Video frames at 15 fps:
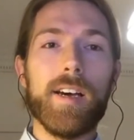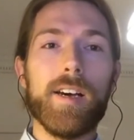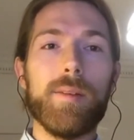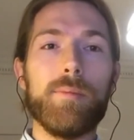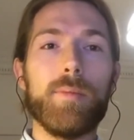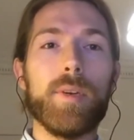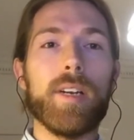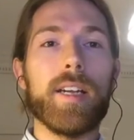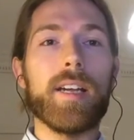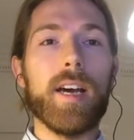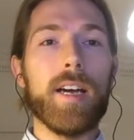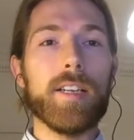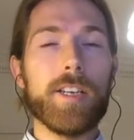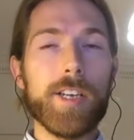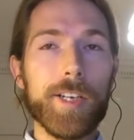when I
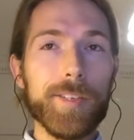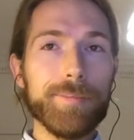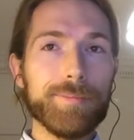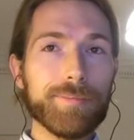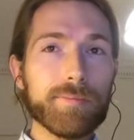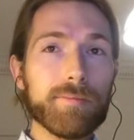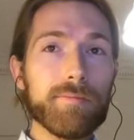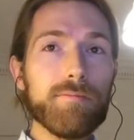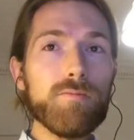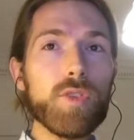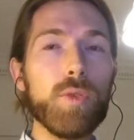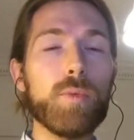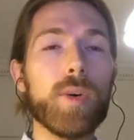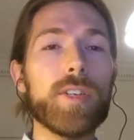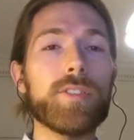got here
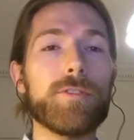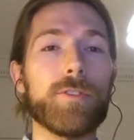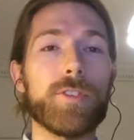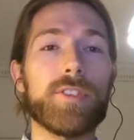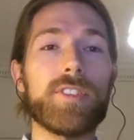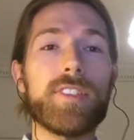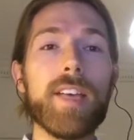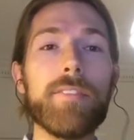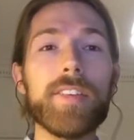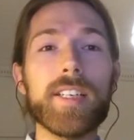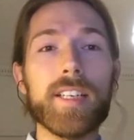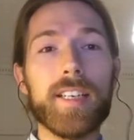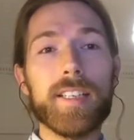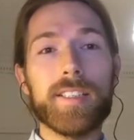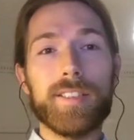was for 7
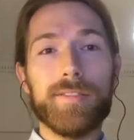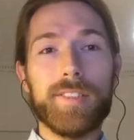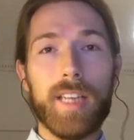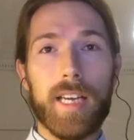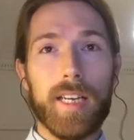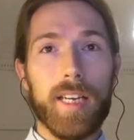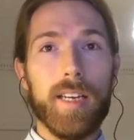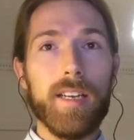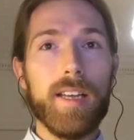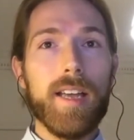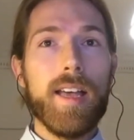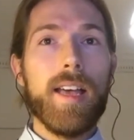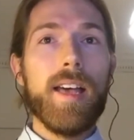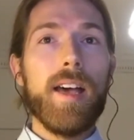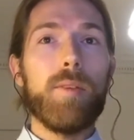gigs of data,
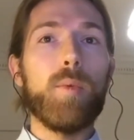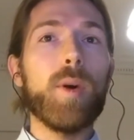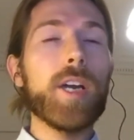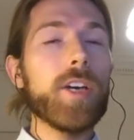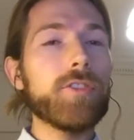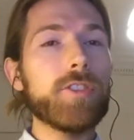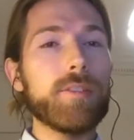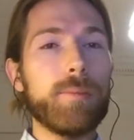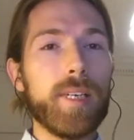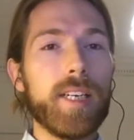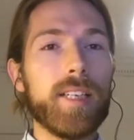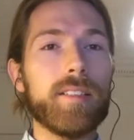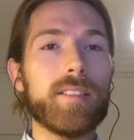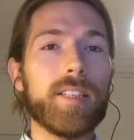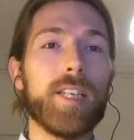100
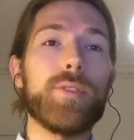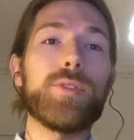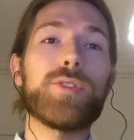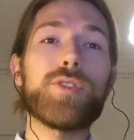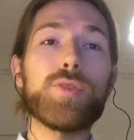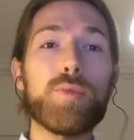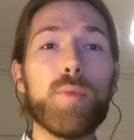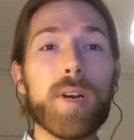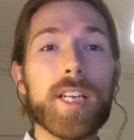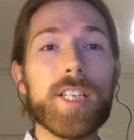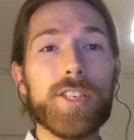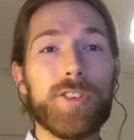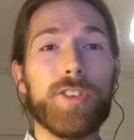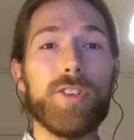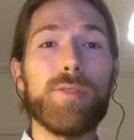minutes, and it was 20
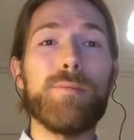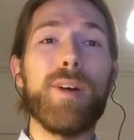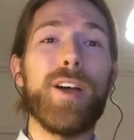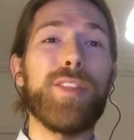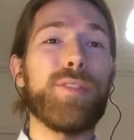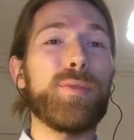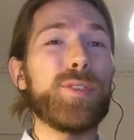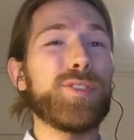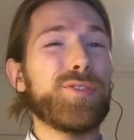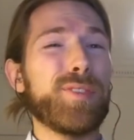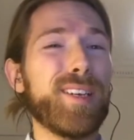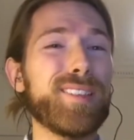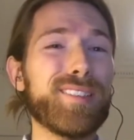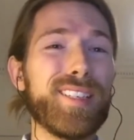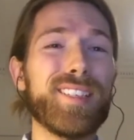euro a month, which
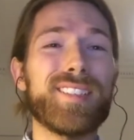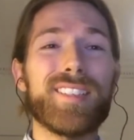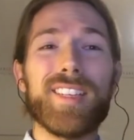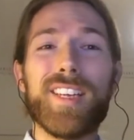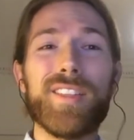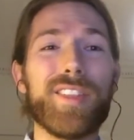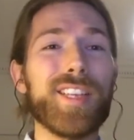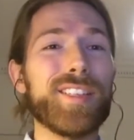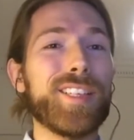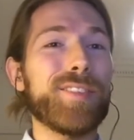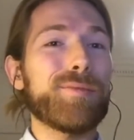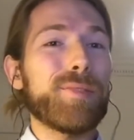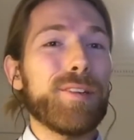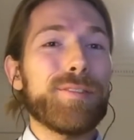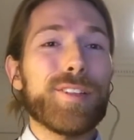translates to, I think, like
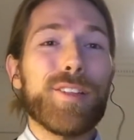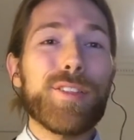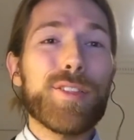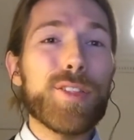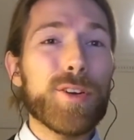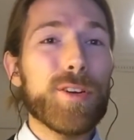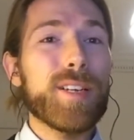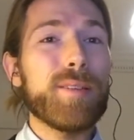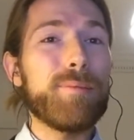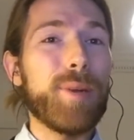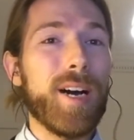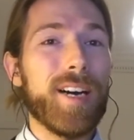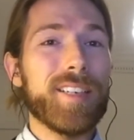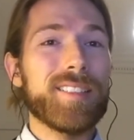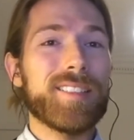roughly 30
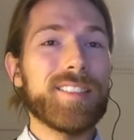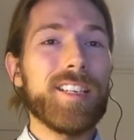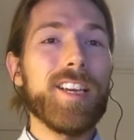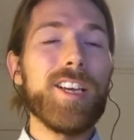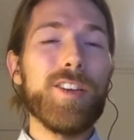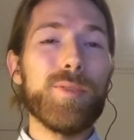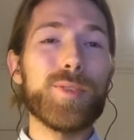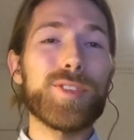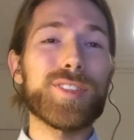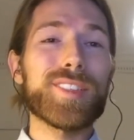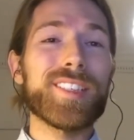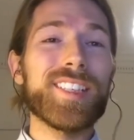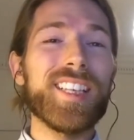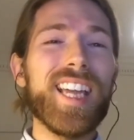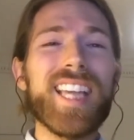bucks, which is
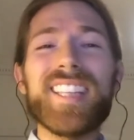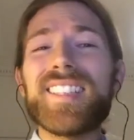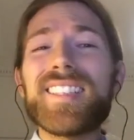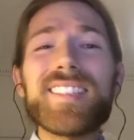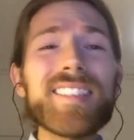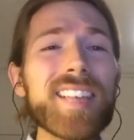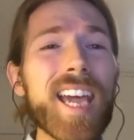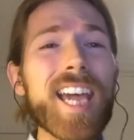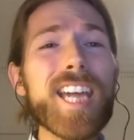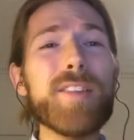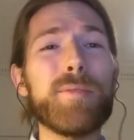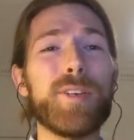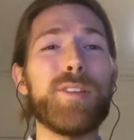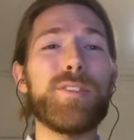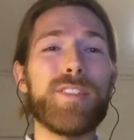insane
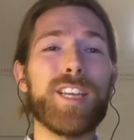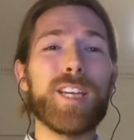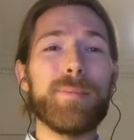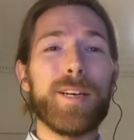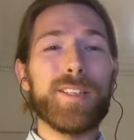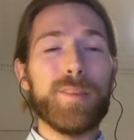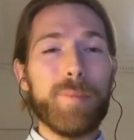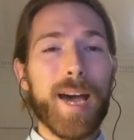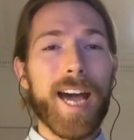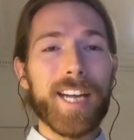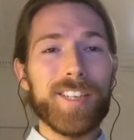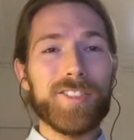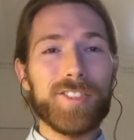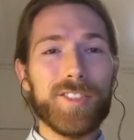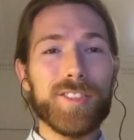when you think about the
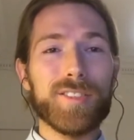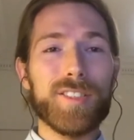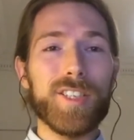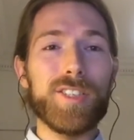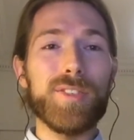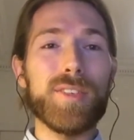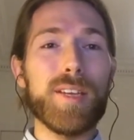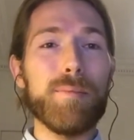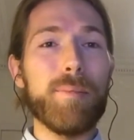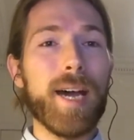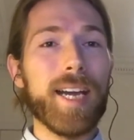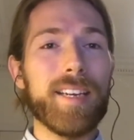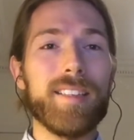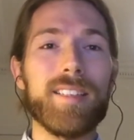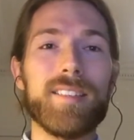package deals that you get
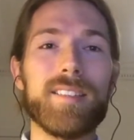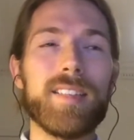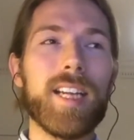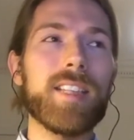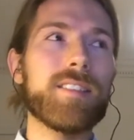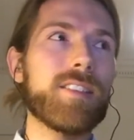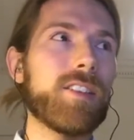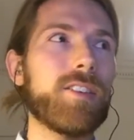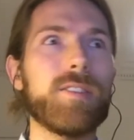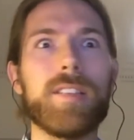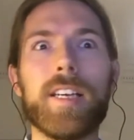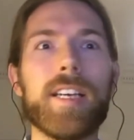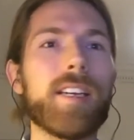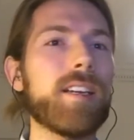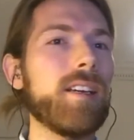back in the States that are
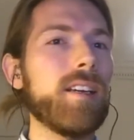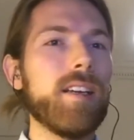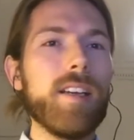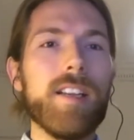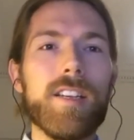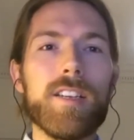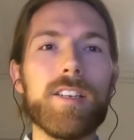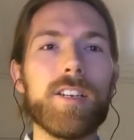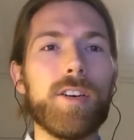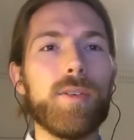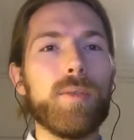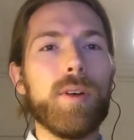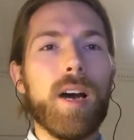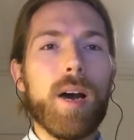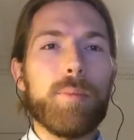like, you
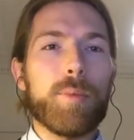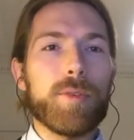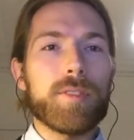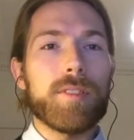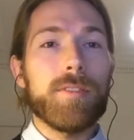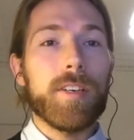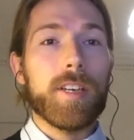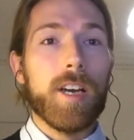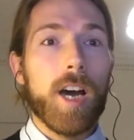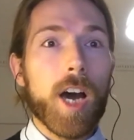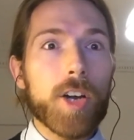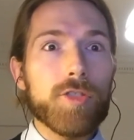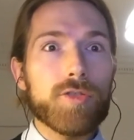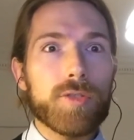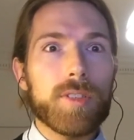know, upwards of like
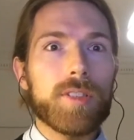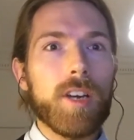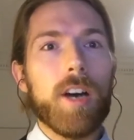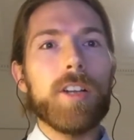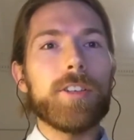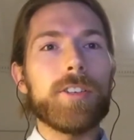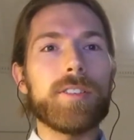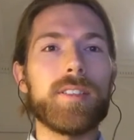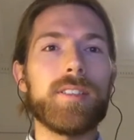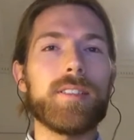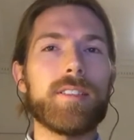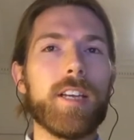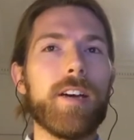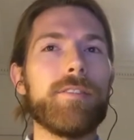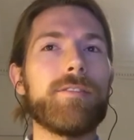$100 and
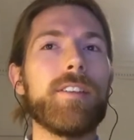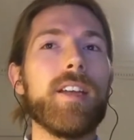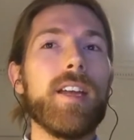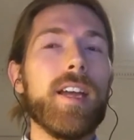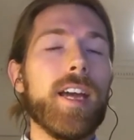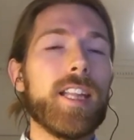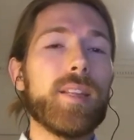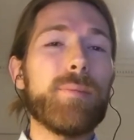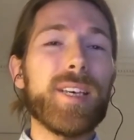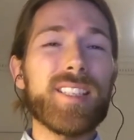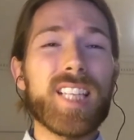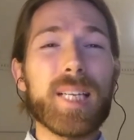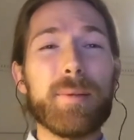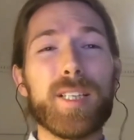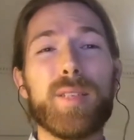stuff. And the best
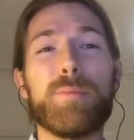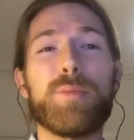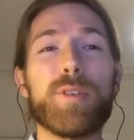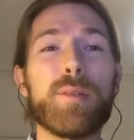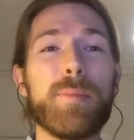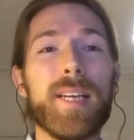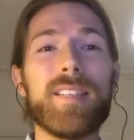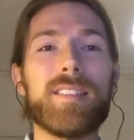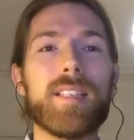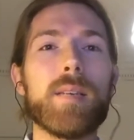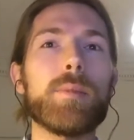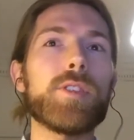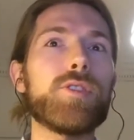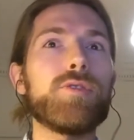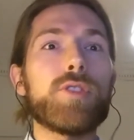thing about the prepaid SIM
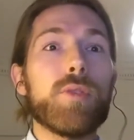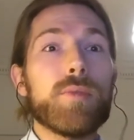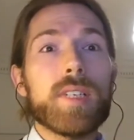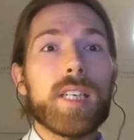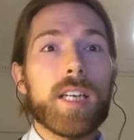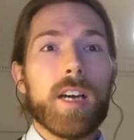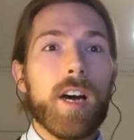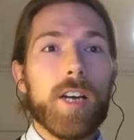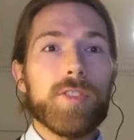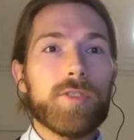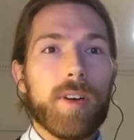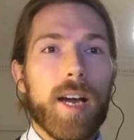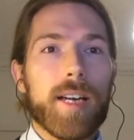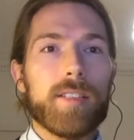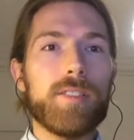is you don't need a
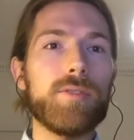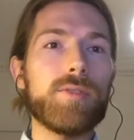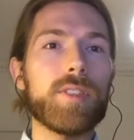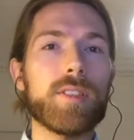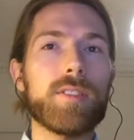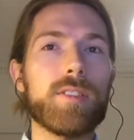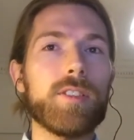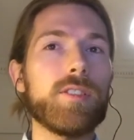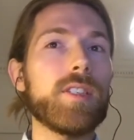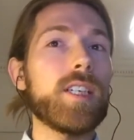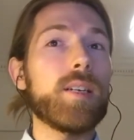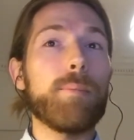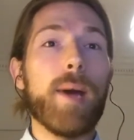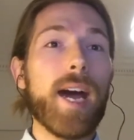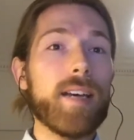contract, you just need
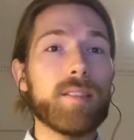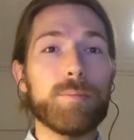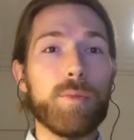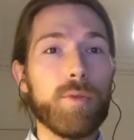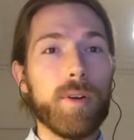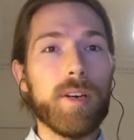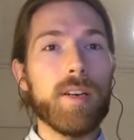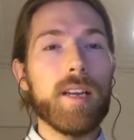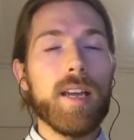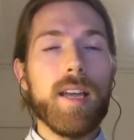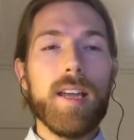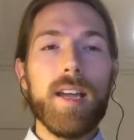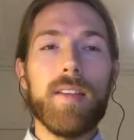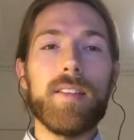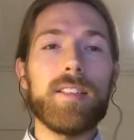a passport.
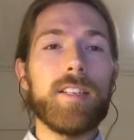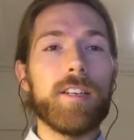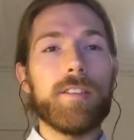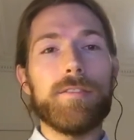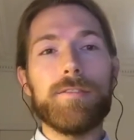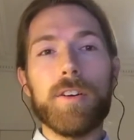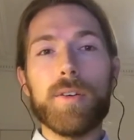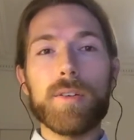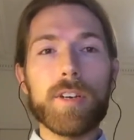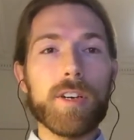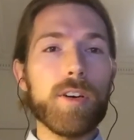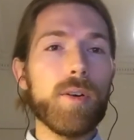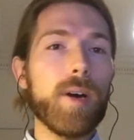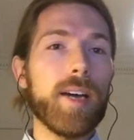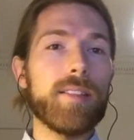And they take a
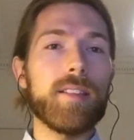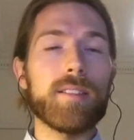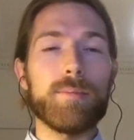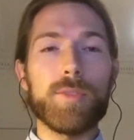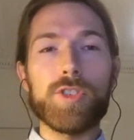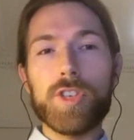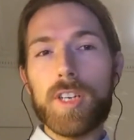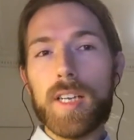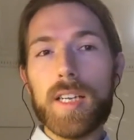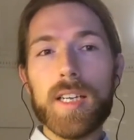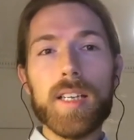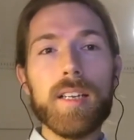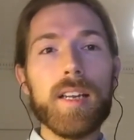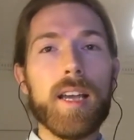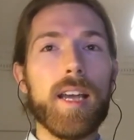photo at this
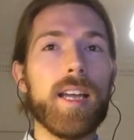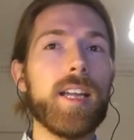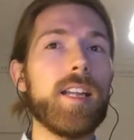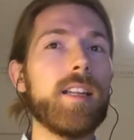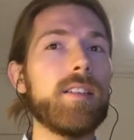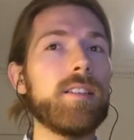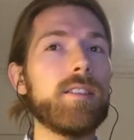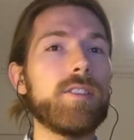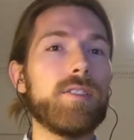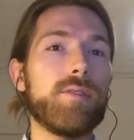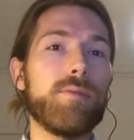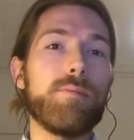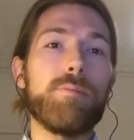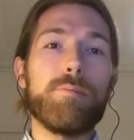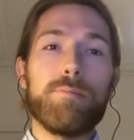machine and
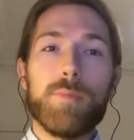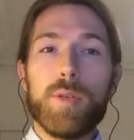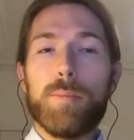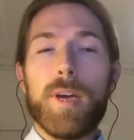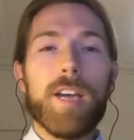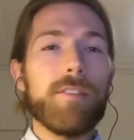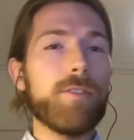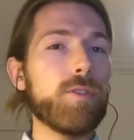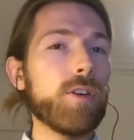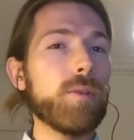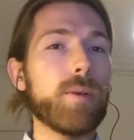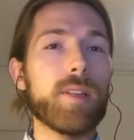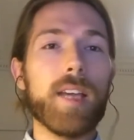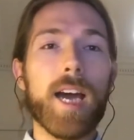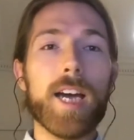you pay for it
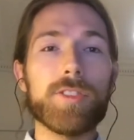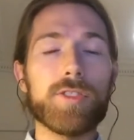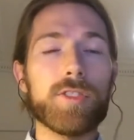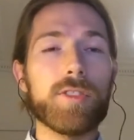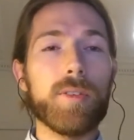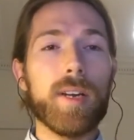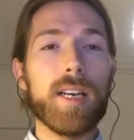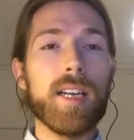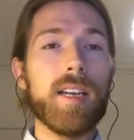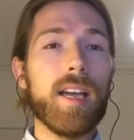with cash or credit